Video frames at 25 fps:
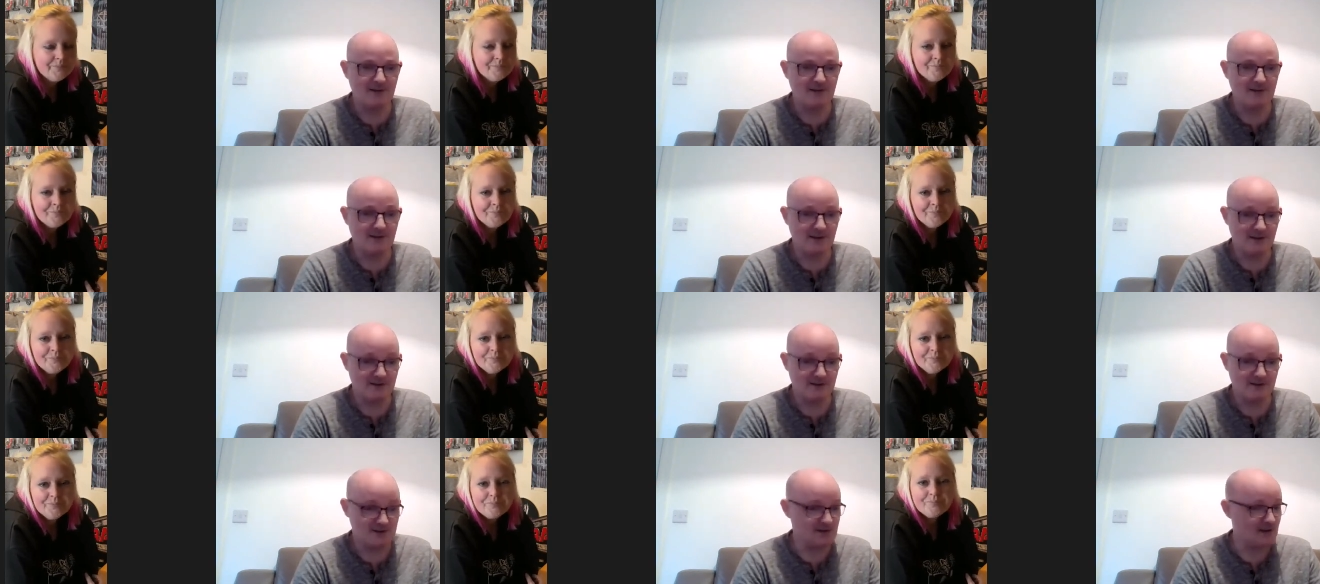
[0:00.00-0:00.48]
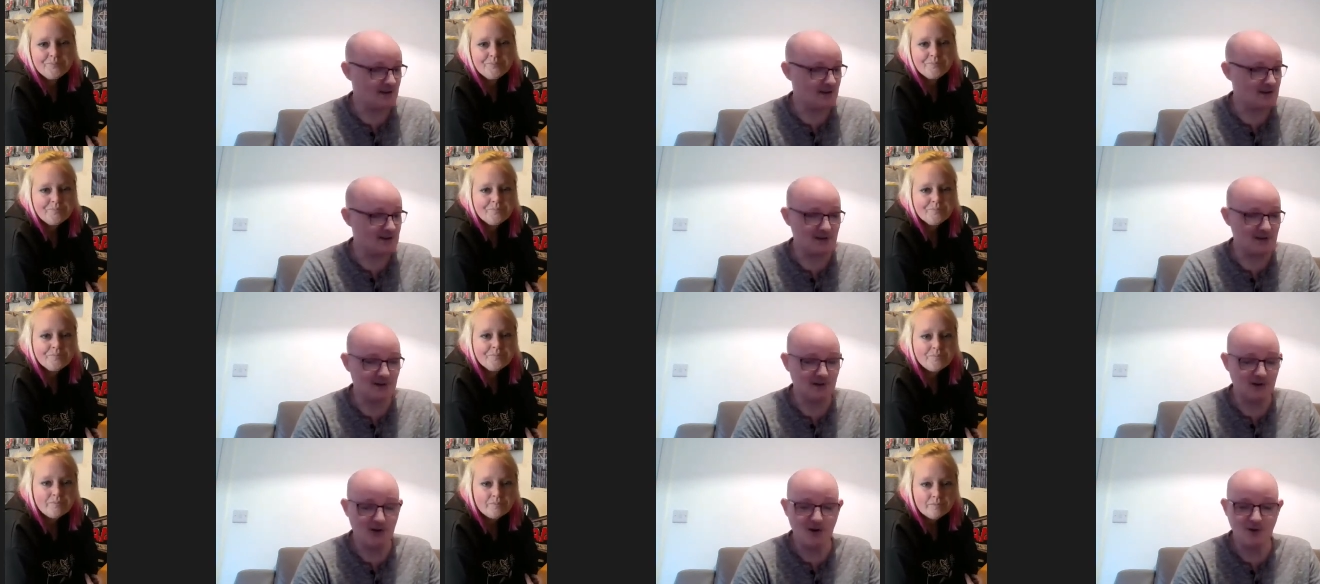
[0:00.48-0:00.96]

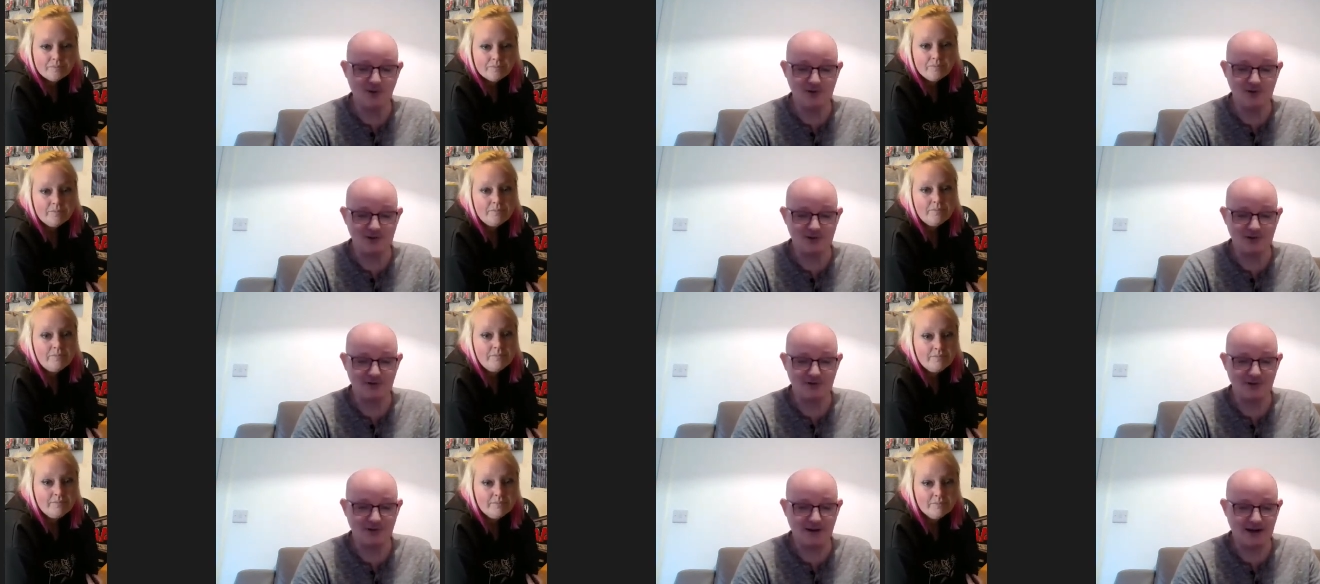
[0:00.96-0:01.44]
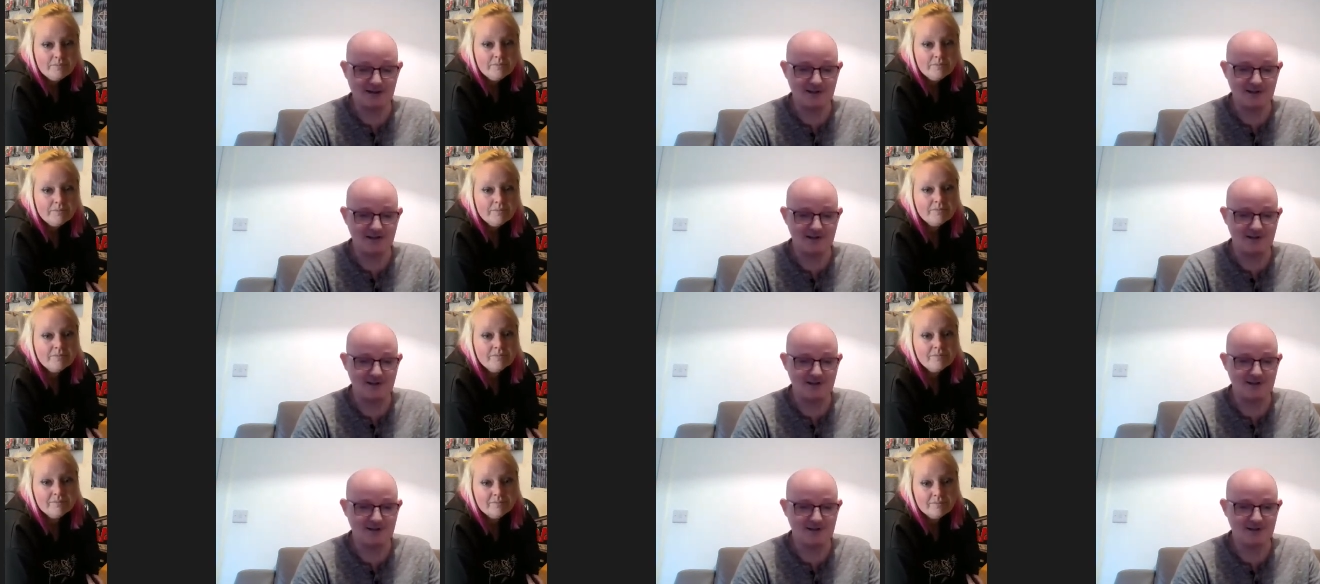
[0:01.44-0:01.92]
Speaker 1: There's loads of
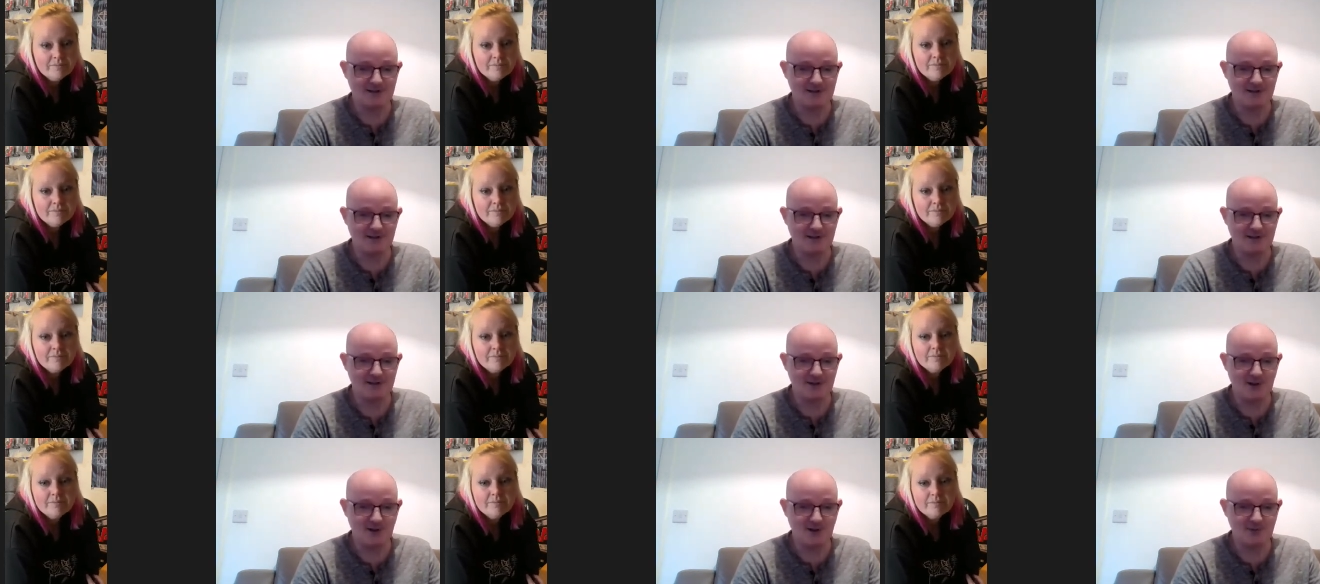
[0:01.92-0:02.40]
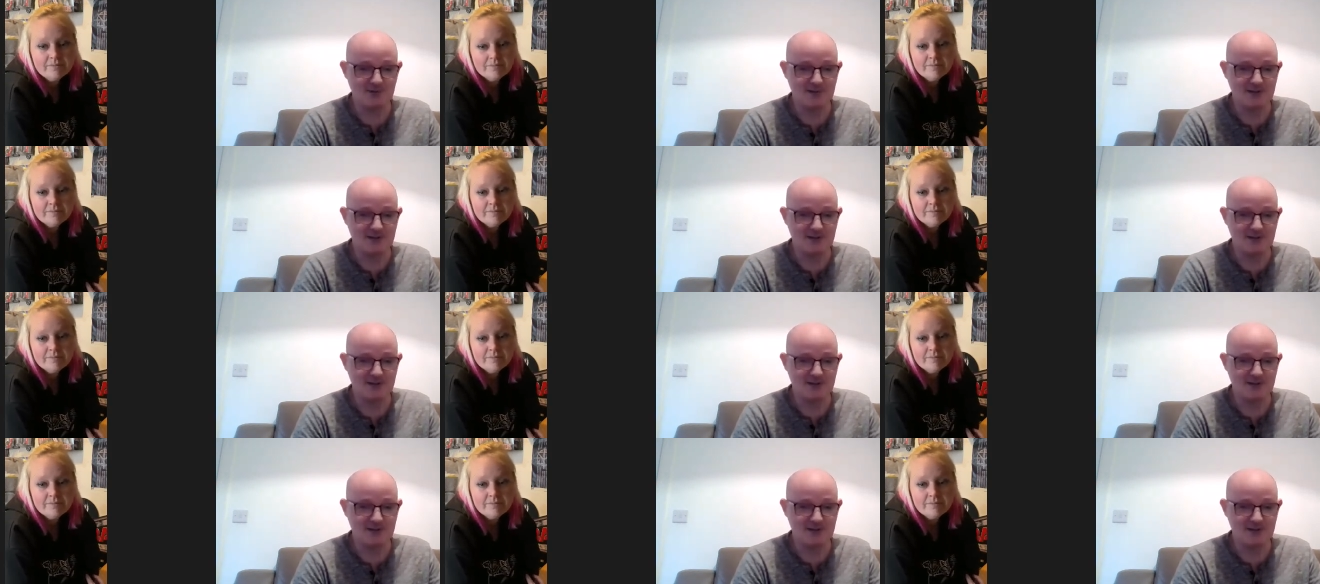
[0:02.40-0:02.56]
factors. So